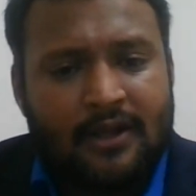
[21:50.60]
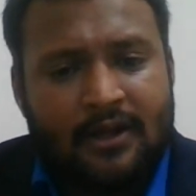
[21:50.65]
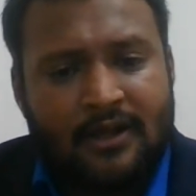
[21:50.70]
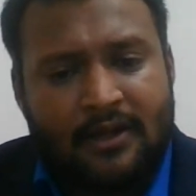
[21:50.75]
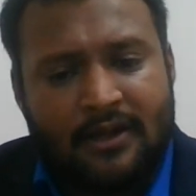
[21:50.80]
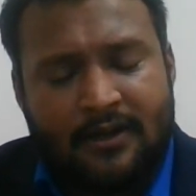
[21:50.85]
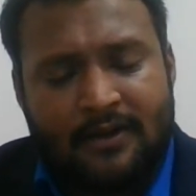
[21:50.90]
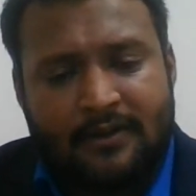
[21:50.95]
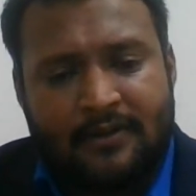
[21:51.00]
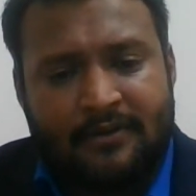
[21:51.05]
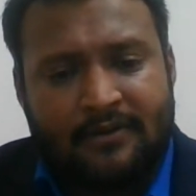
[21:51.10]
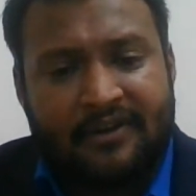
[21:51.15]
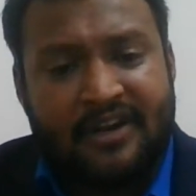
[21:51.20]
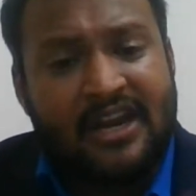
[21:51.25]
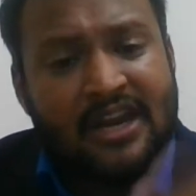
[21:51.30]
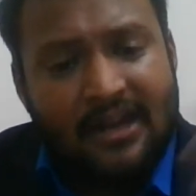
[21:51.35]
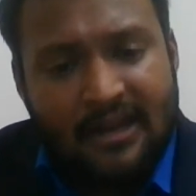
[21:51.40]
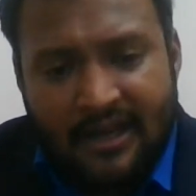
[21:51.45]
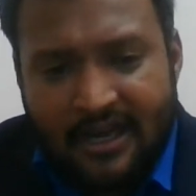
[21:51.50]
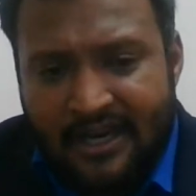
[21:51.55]
uh,
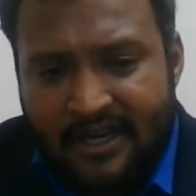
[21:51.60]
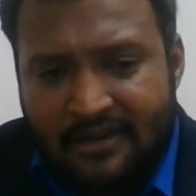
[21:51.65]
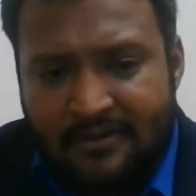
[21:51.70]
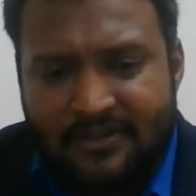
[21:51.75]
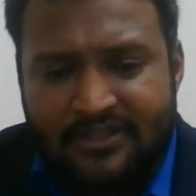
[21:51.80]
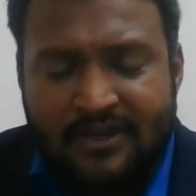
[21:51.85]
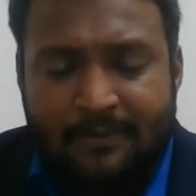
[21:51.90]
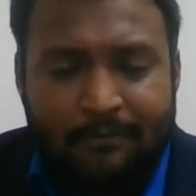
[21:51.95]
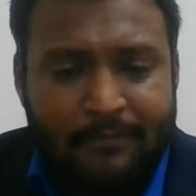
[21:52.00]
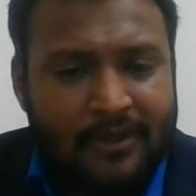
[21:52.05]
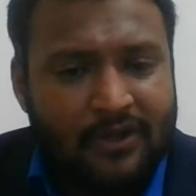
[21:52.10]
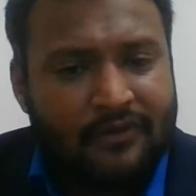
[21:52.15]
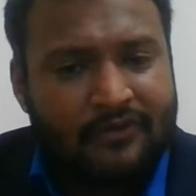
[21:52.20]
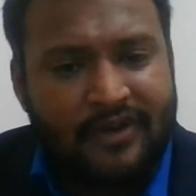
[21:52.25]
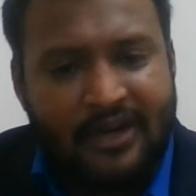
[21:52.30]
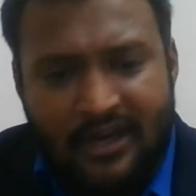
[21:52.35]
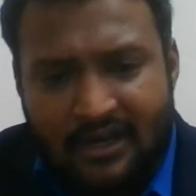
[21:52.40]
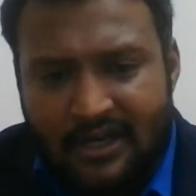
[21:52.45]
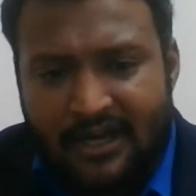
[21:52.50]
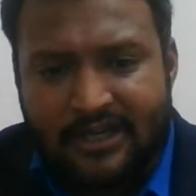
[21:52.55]
green light jumping
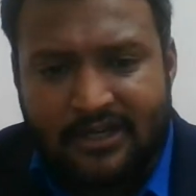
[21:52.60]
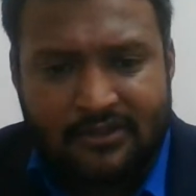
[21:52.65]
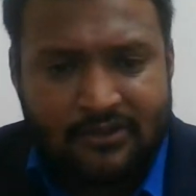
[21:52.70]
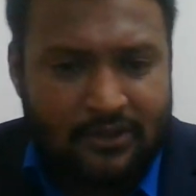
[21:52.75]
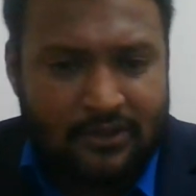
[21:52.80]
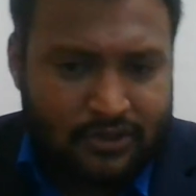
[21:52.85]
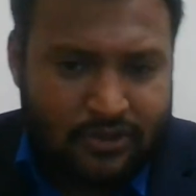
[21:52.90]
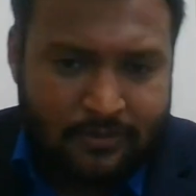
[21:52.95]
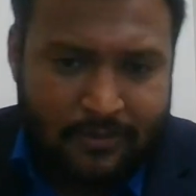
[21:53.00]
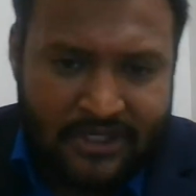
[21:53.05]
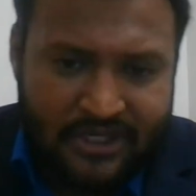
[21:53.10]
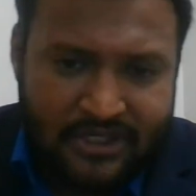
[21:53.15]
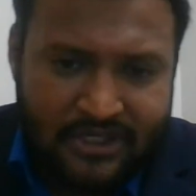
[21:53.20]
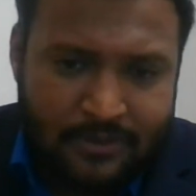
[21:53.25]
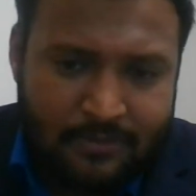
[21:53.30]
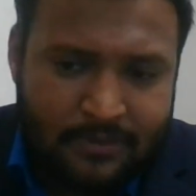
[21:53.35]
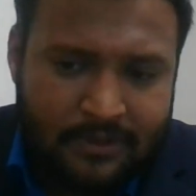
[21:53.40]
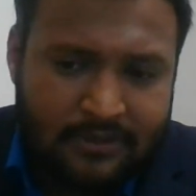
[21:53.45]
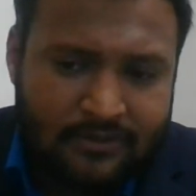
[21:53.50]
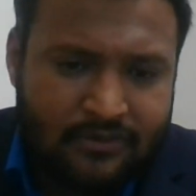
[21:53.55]
of green light is also
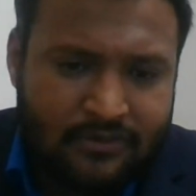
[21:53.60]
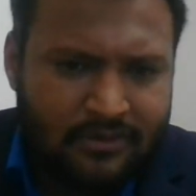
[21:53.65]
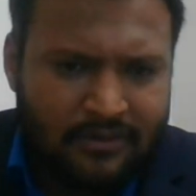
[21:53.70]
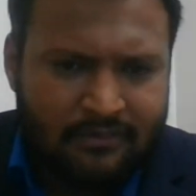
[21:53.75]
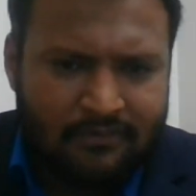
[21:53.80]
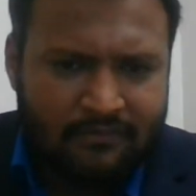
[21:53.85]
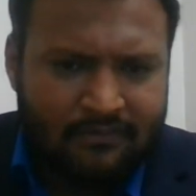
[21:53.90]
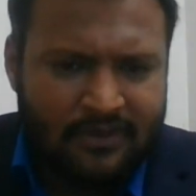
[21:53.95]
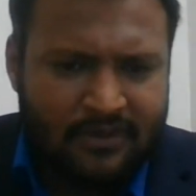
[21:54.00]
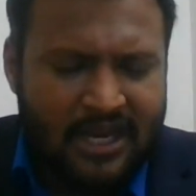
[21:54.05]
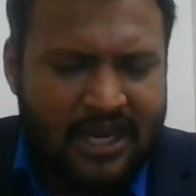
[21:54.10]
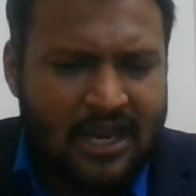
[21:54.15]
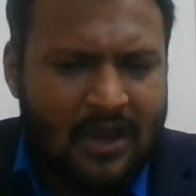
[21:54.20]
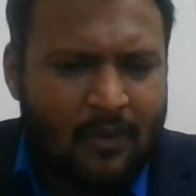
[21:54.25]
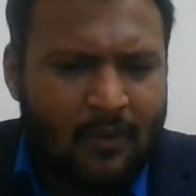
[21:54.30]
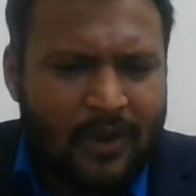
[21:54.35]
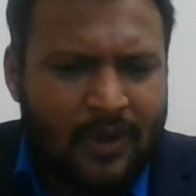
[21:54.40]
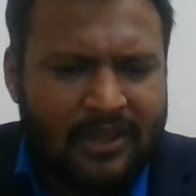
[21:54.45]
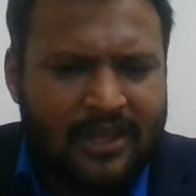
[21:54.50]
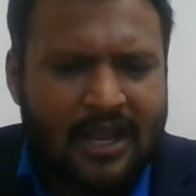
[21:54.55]
punishable so in
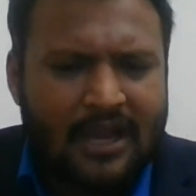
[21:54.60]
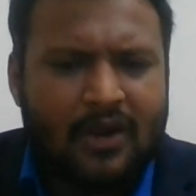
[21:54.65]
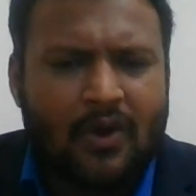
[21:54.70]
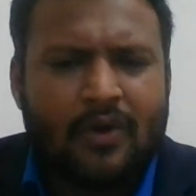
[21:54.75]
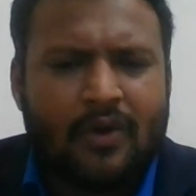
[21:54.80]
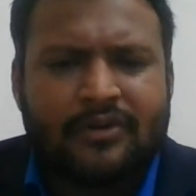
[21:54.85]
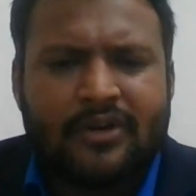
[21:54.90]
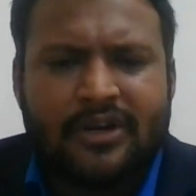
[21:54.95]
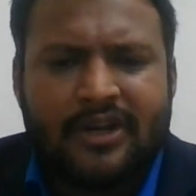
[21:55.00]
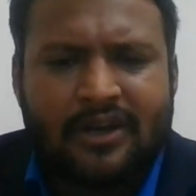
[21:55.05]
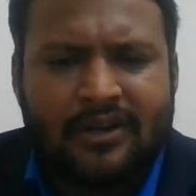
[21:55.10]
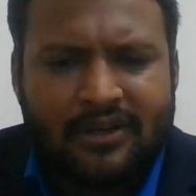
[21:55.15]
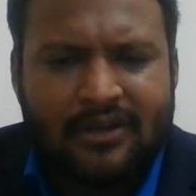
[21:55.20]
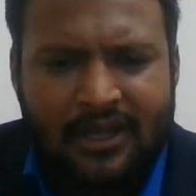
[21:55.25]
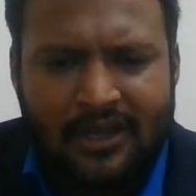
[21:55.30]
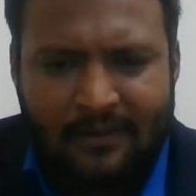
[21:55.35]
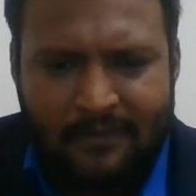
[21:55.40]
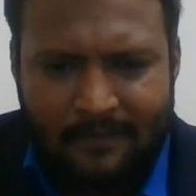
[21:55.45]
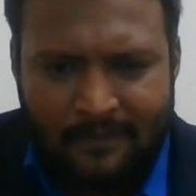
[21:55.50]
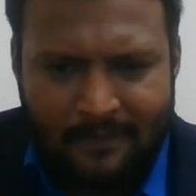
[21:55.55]
a way they are
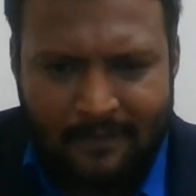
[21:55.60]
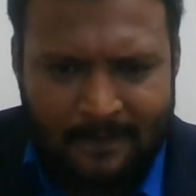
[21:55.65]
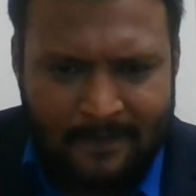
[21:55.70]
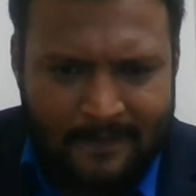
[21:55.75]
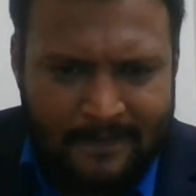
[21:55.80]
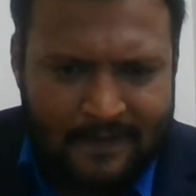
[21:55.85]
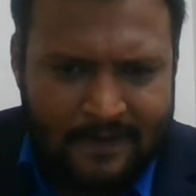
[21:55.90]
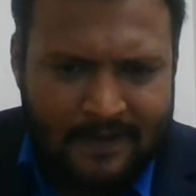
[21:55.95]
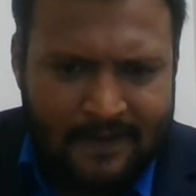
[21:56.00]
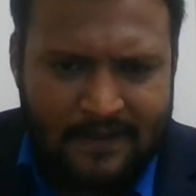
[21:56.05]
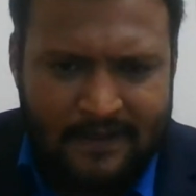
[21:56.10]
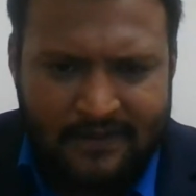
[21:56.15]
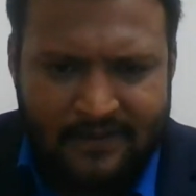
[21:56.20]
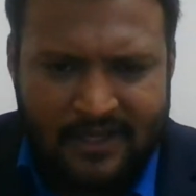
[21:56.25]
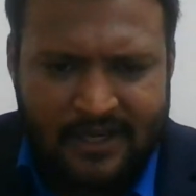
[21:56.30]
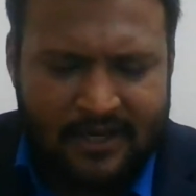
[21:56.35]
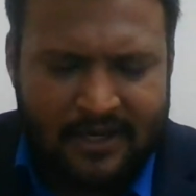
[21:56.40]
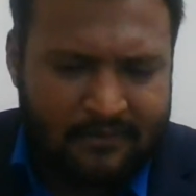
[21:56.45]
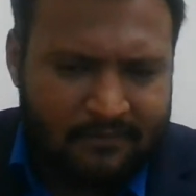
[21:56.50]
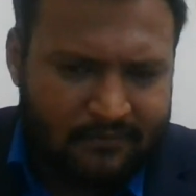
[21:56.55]
contradicting
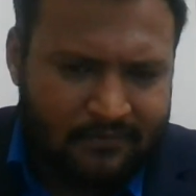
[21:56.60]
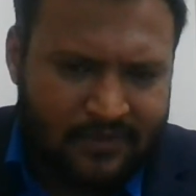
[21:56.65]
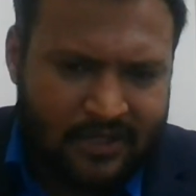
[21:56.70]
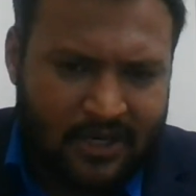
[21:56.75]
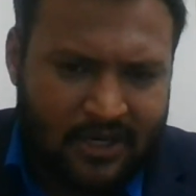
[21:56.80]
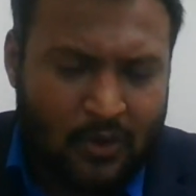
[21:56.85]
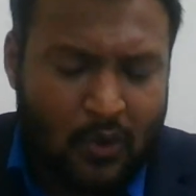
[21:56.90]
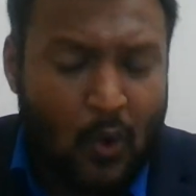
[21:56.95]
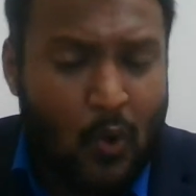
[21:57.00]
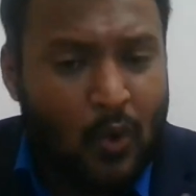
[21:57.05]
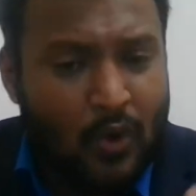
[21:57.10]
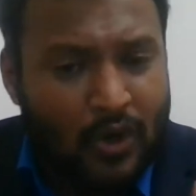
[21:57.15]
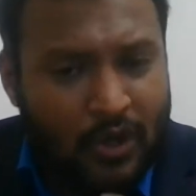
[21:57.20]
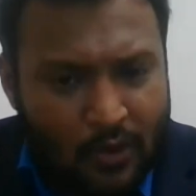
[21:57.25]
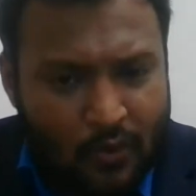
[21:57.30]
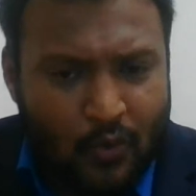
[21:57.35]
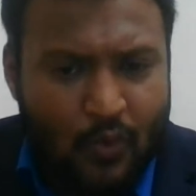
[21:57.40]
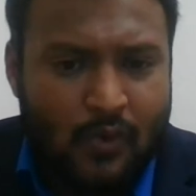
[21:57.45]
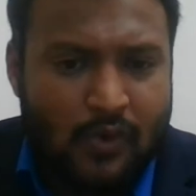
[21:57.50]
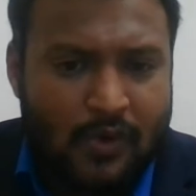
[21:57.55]
their their
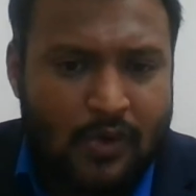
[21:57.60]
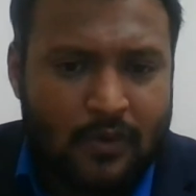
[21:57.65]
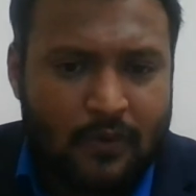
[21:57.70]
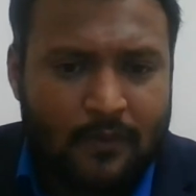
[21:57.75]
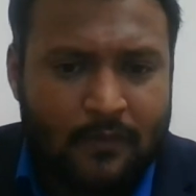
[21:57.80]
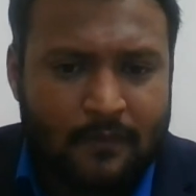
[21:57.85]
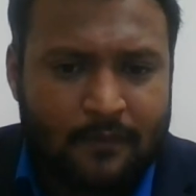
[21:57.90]
own rule